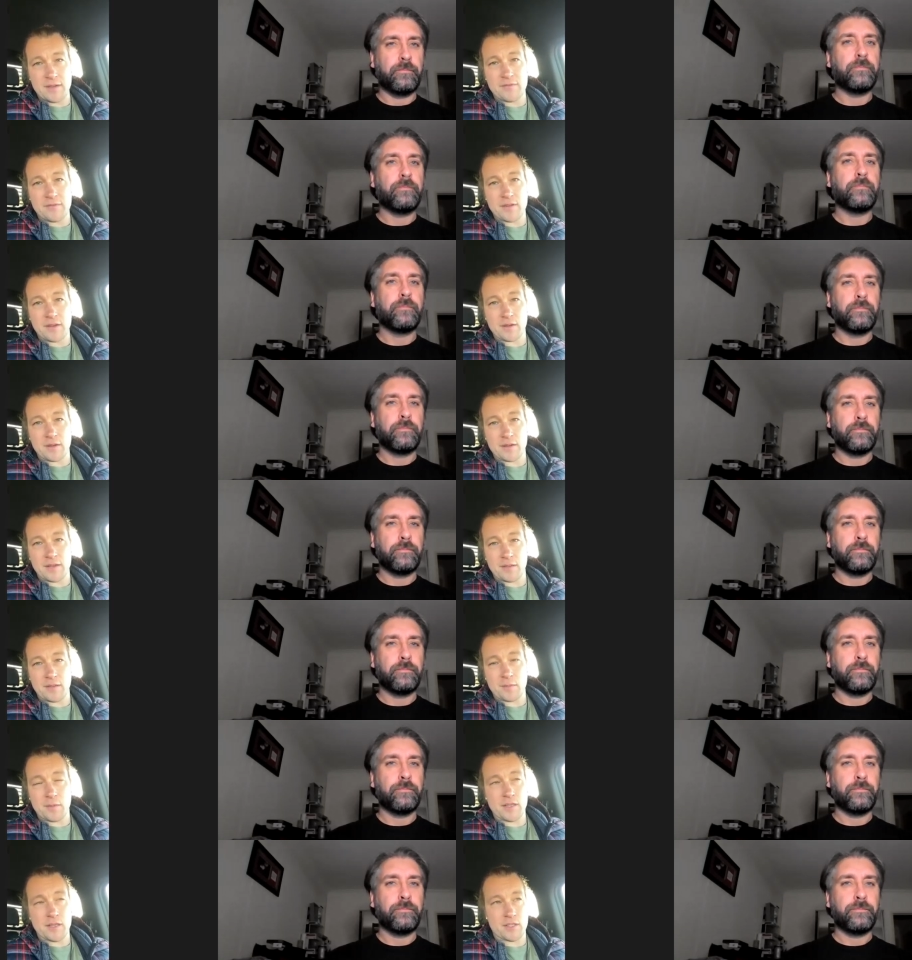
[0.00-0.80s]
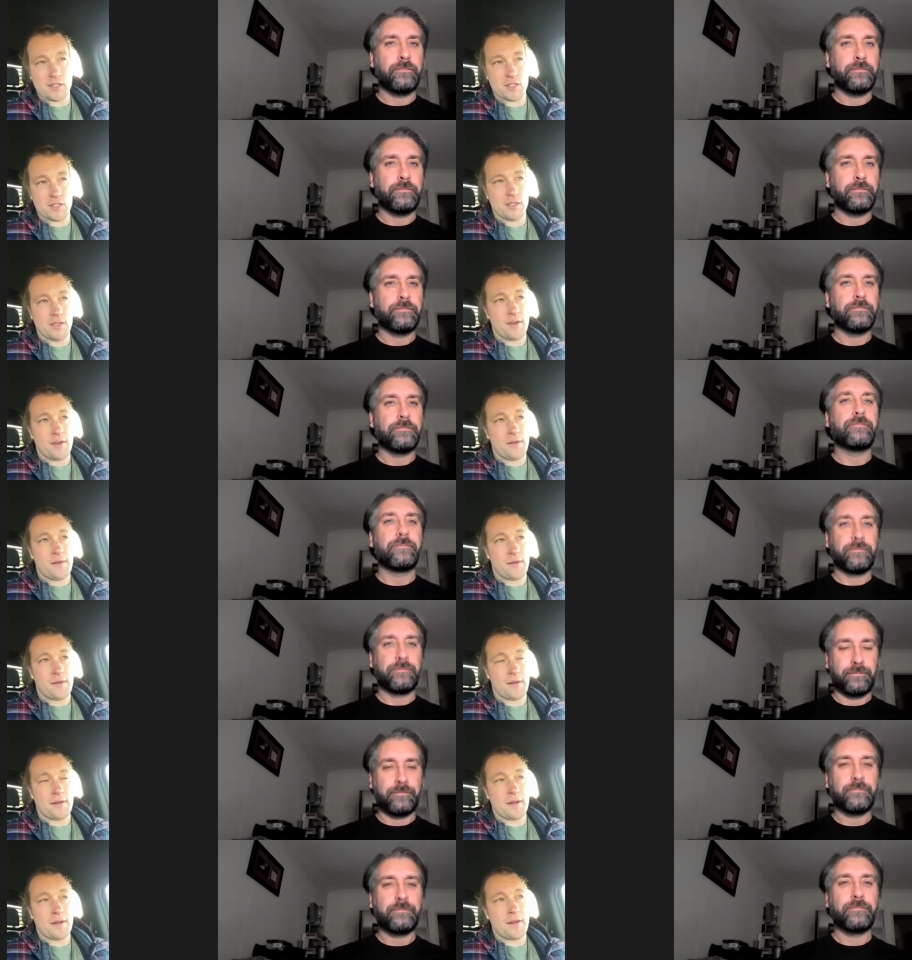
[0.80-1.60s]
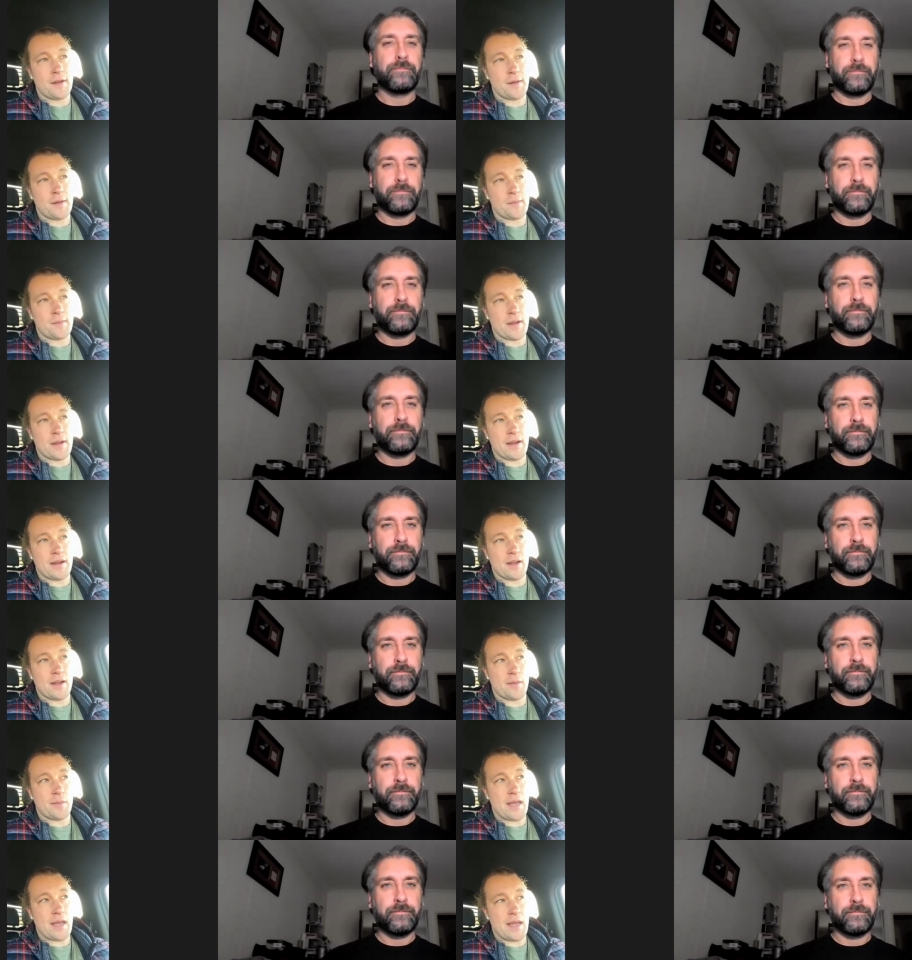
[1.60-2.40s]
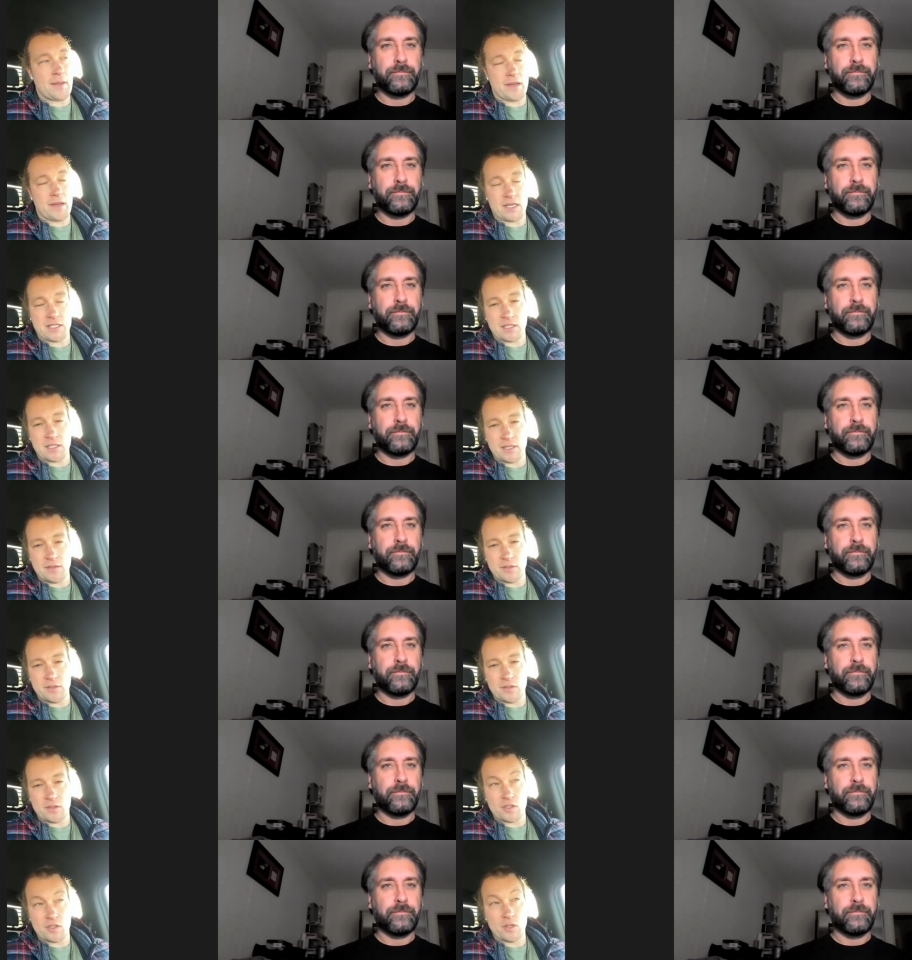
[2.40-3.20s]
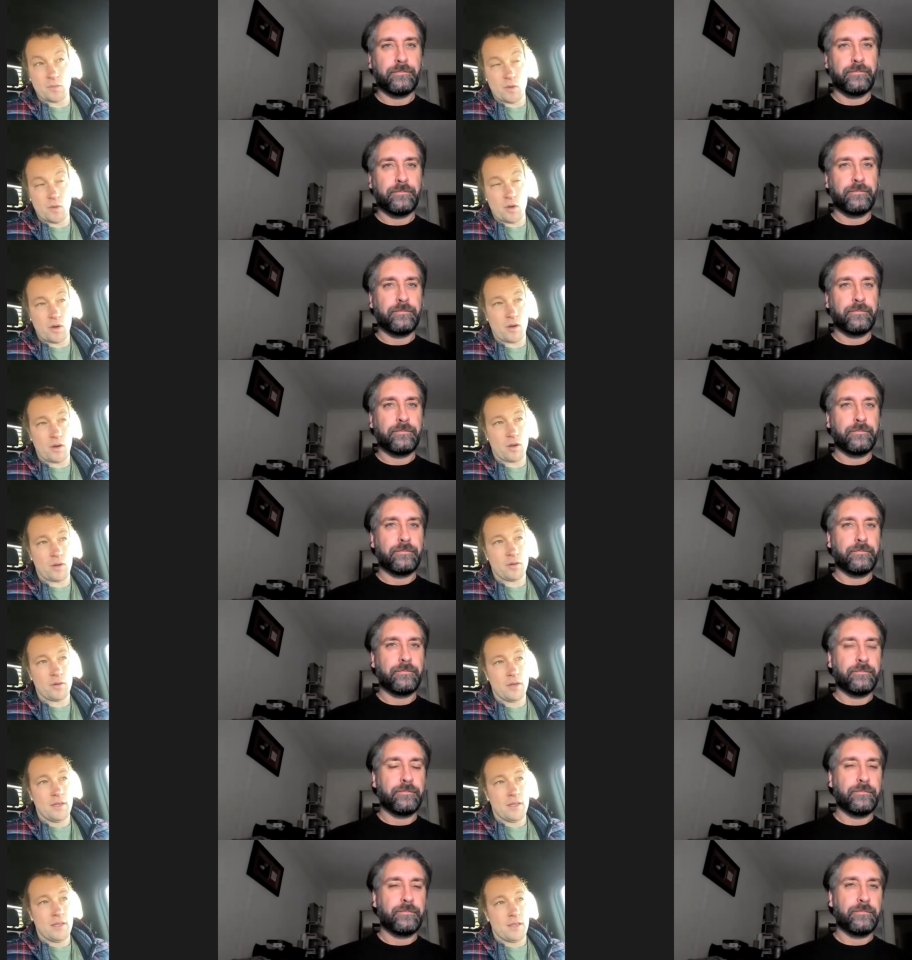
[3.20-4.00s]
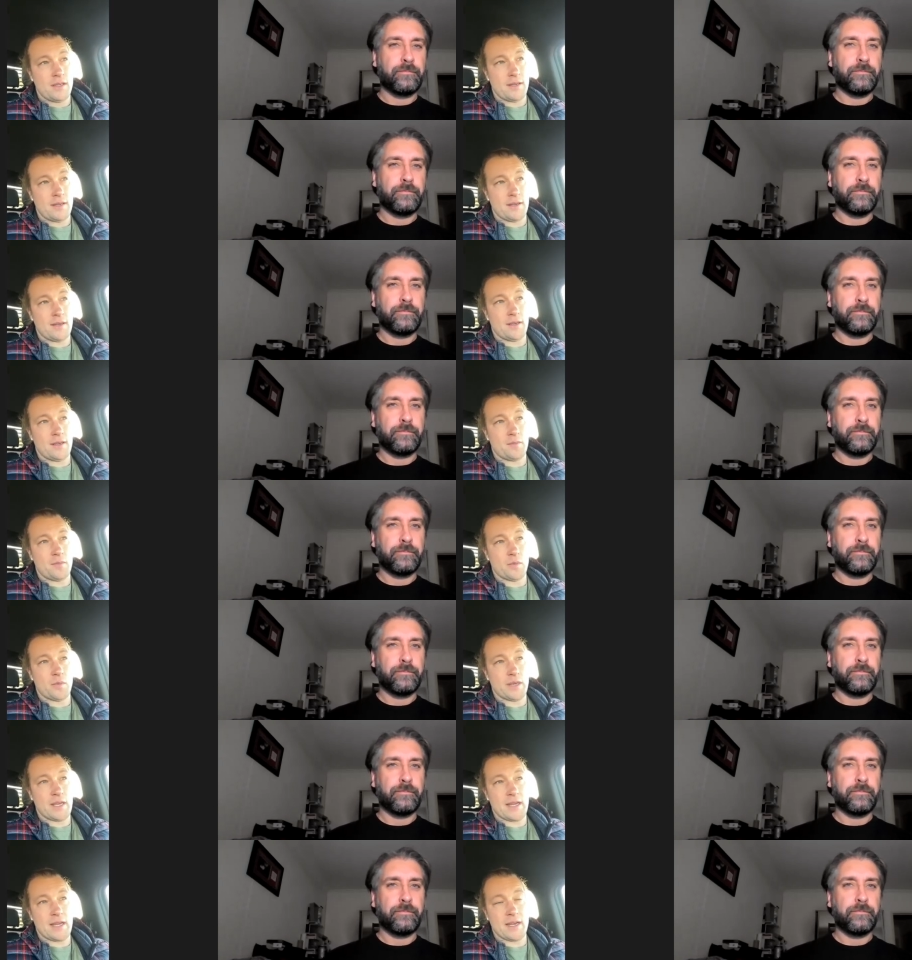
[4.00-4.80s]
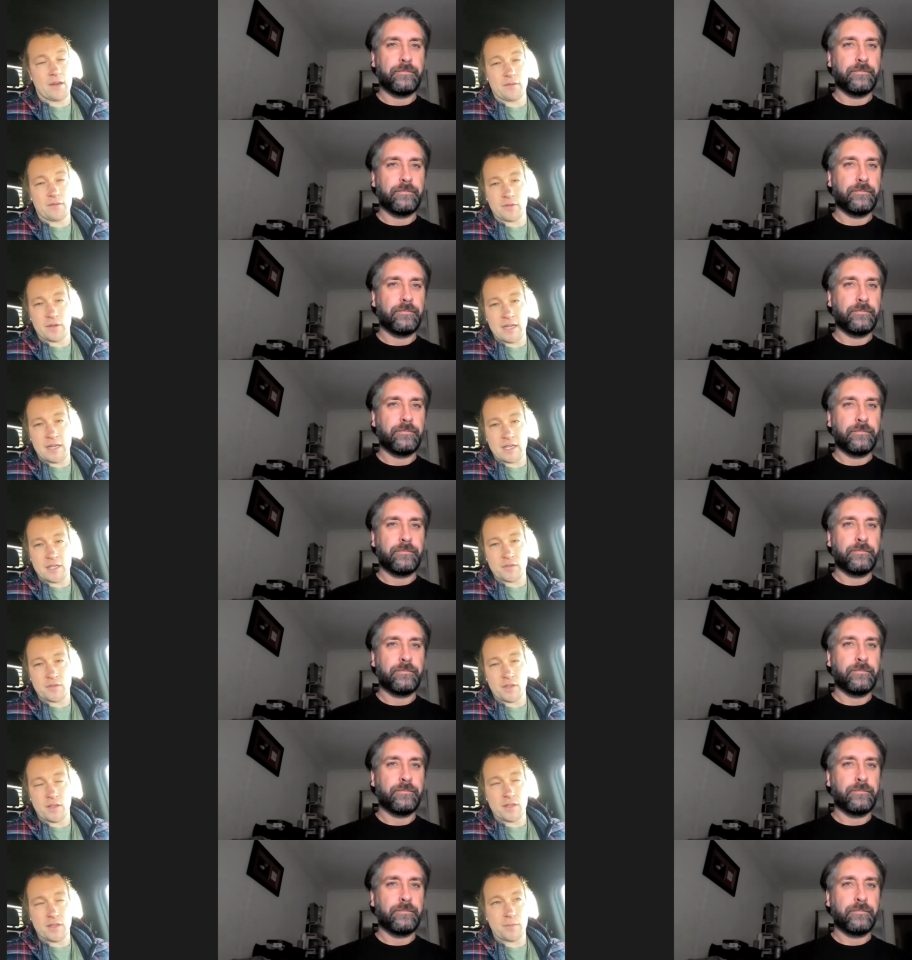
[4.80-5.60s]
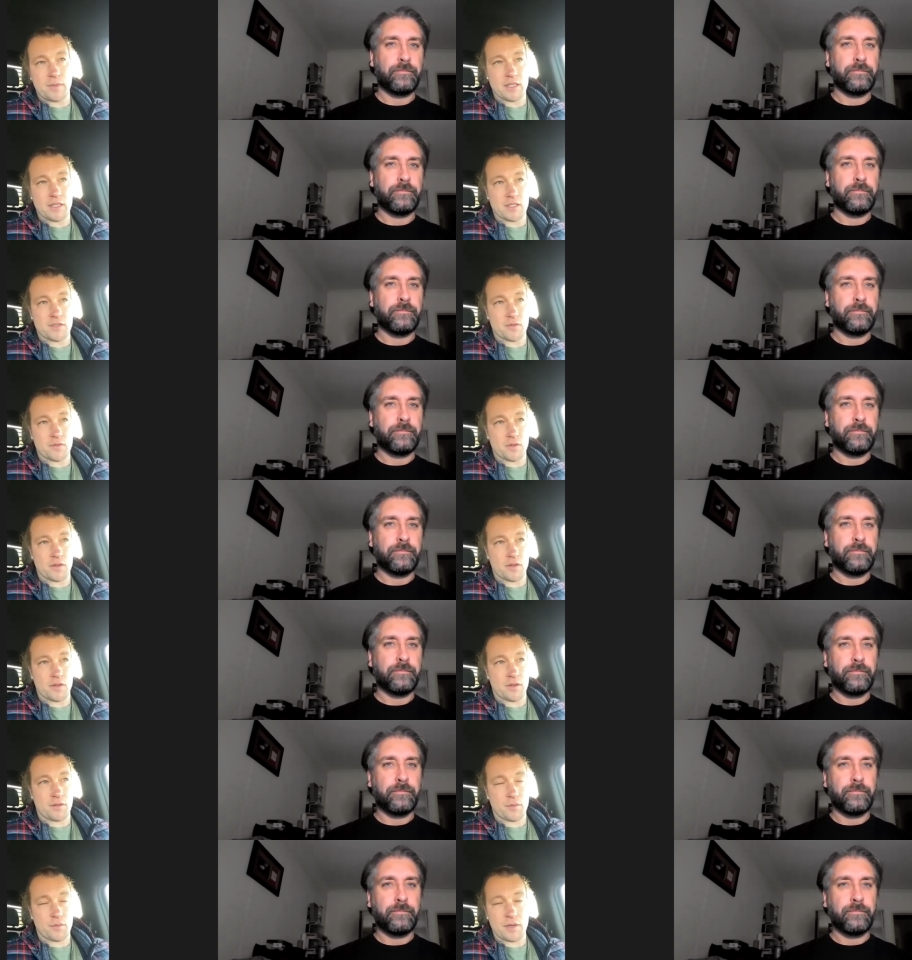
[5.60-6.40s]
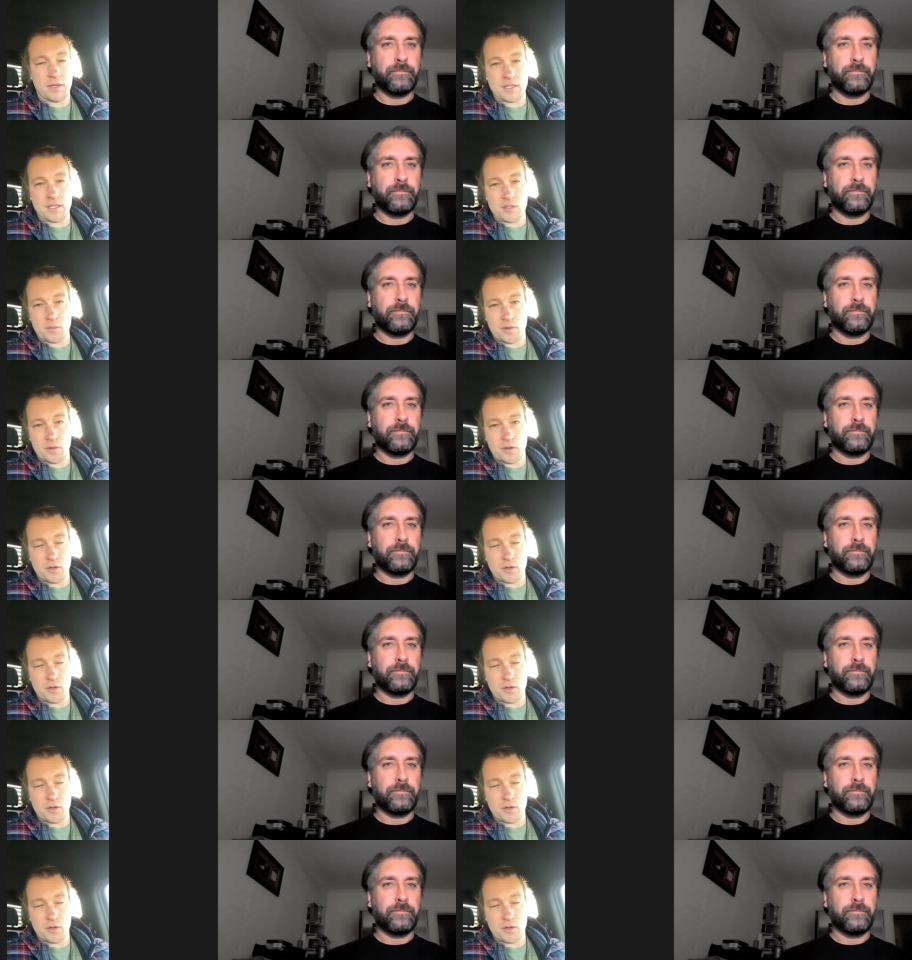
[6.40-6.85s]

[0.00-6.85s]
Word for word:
Speaker 1: Five Finger Death Punch, um, and I'm, I'm actually leaving tomorrow. Um, we head out for Nashville on the bus for uh, three days of